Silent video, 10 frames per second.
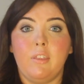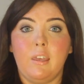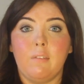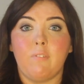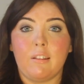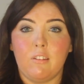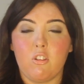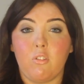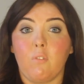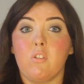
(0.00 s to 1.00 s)
the
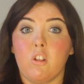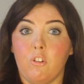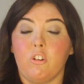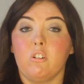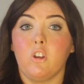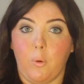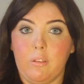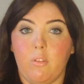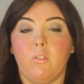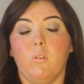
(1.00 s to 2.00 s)
advantages of children
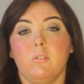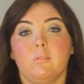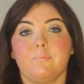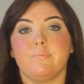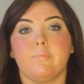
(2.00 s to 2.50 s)
going to school.